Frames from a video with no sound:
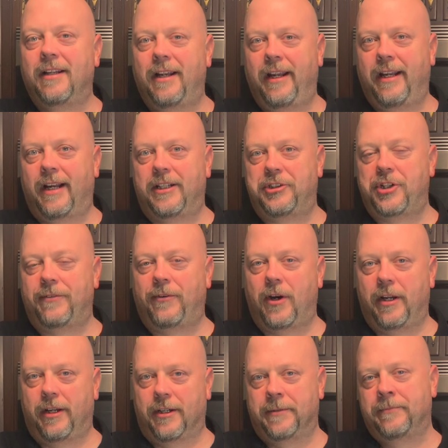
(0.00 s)
Hey guys, Chef
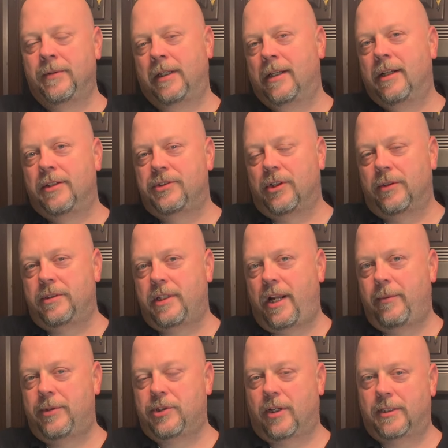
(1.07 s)
Art here. So today
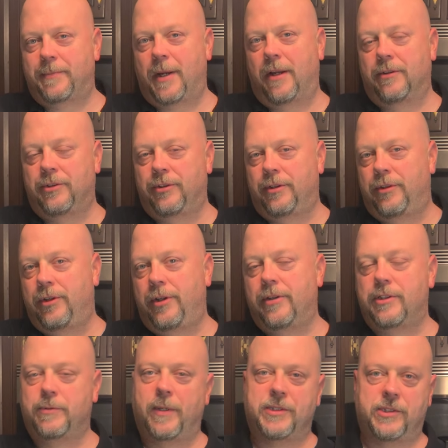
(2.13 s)
we talked about New,
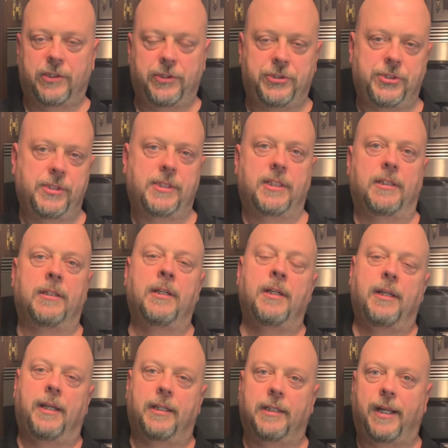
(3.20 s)
Year's resolutions and,
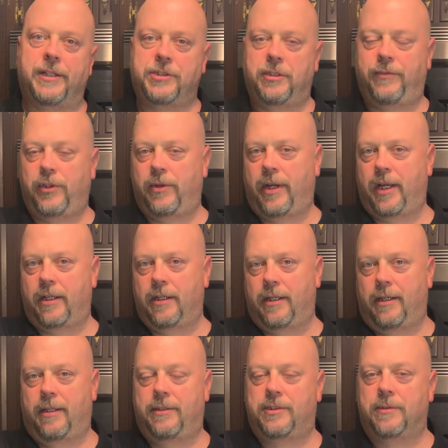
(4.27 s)
and lots of you had
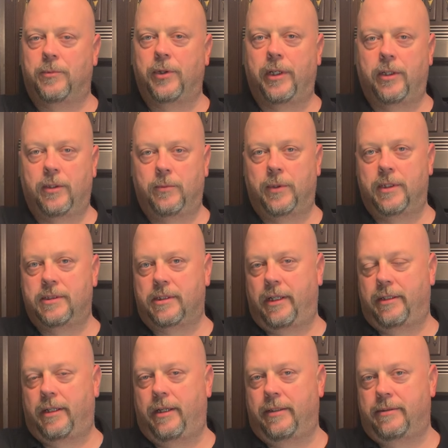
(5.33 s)
uh, some really good ones I,
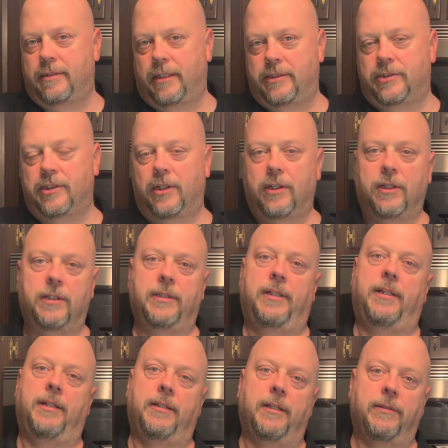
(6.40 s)
I, I saw
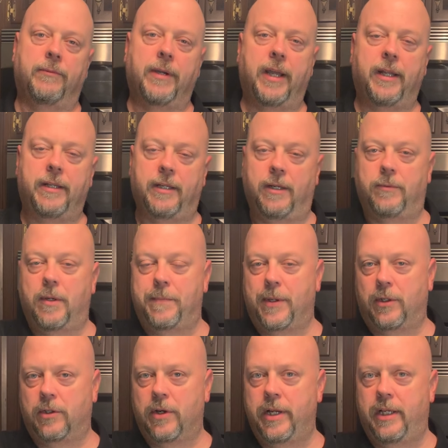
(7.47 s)
and, read. I want
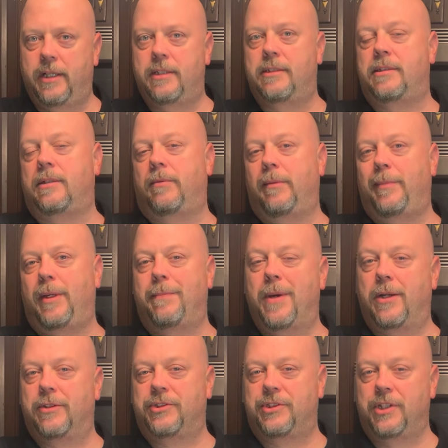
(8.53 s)
better grades, I want to be a
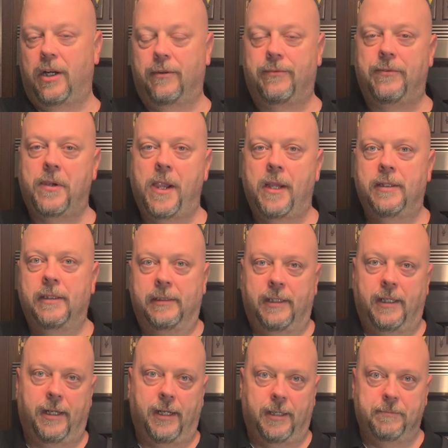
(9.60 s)
better self.
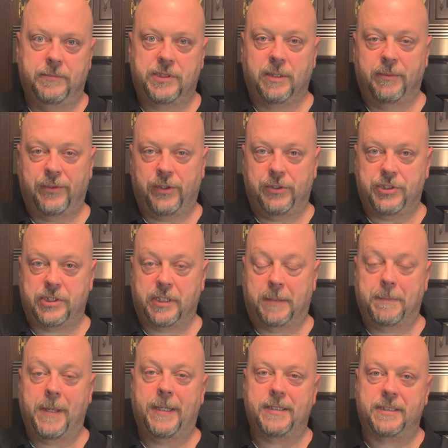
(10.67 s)
Um, some of you, just like
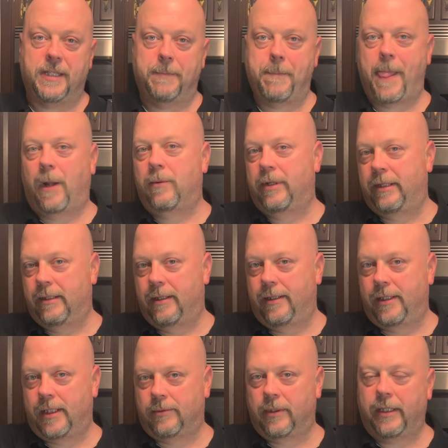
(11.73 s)
me, said, I want to, uh,
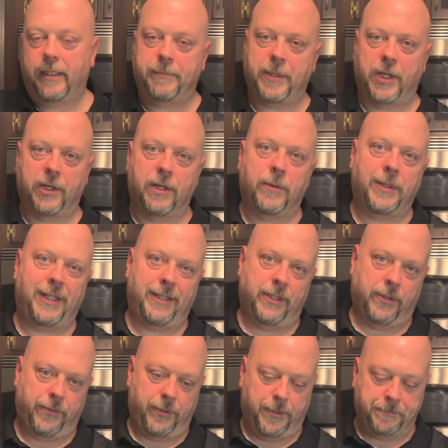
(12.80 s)
I want to eat better, I want to eat
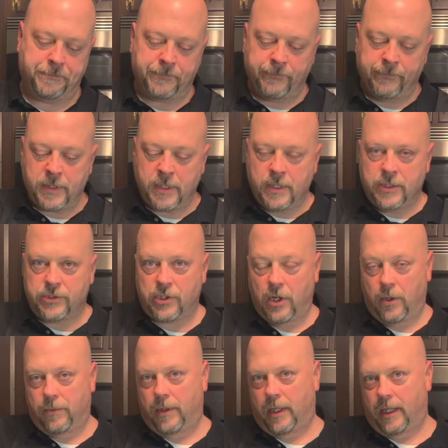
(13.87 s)
healthier.
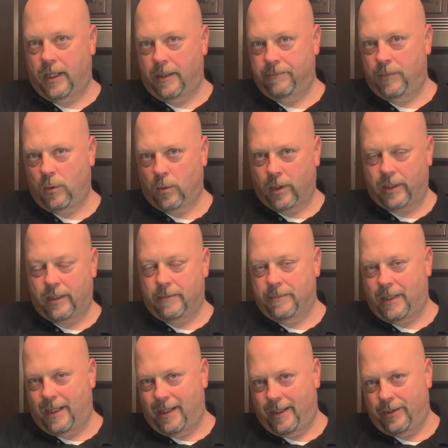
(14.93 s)
So um, we're going to
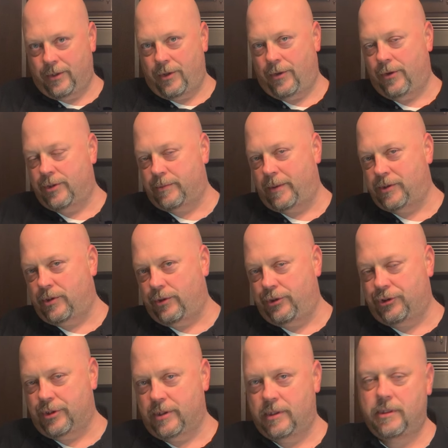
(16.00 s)
combine those
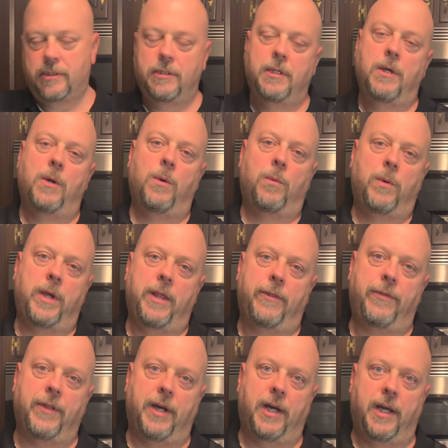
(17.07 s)
resolutions
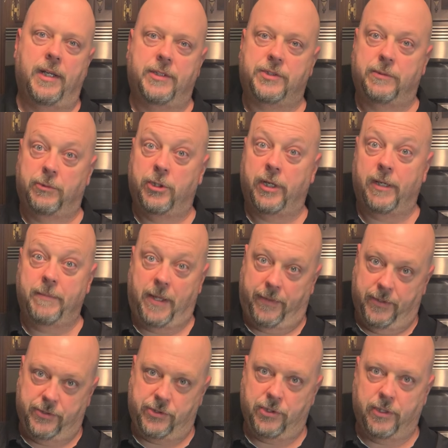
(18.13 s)
with uh, some cooking
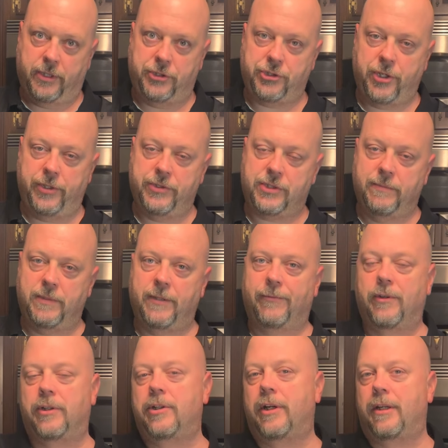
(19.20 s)
methods. So I'm going to show you some
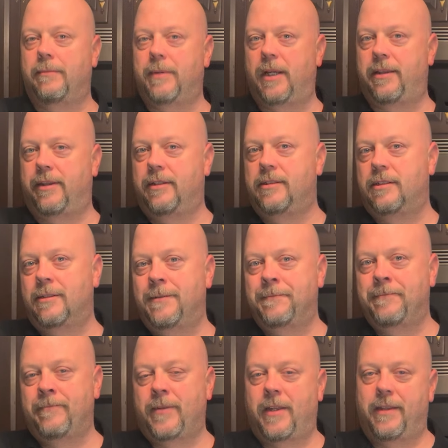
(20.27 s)
different cooking methods
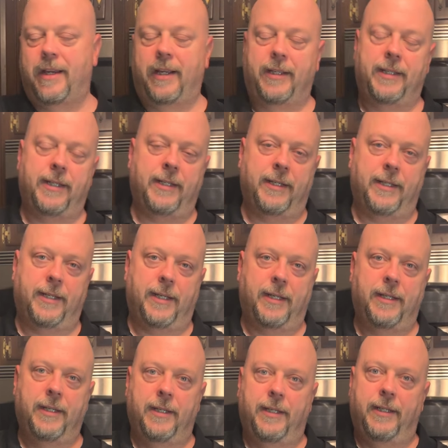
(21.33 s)
that can uh,
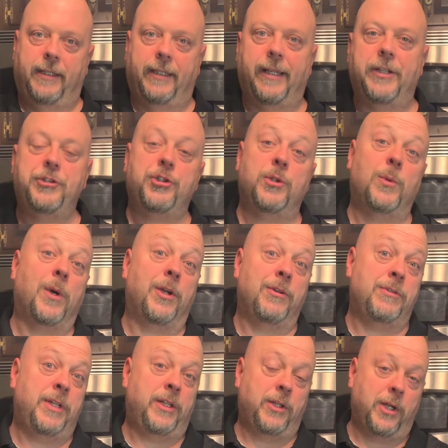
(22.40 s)
get you where you
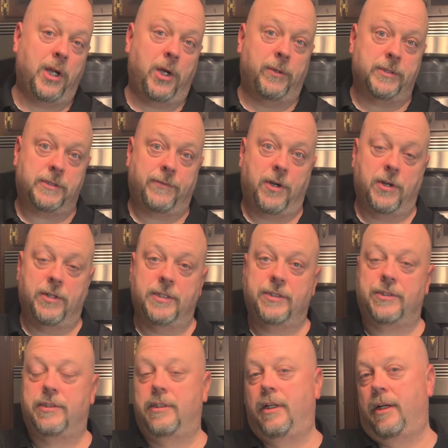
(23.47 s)
need to go as far
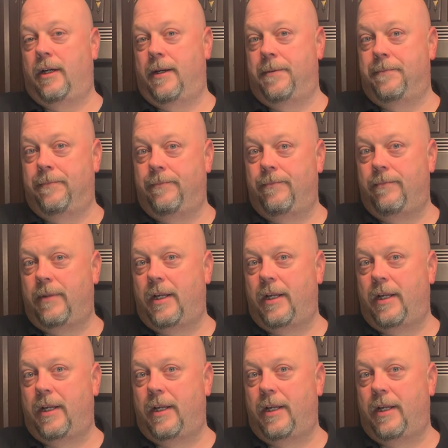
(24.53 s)
as um,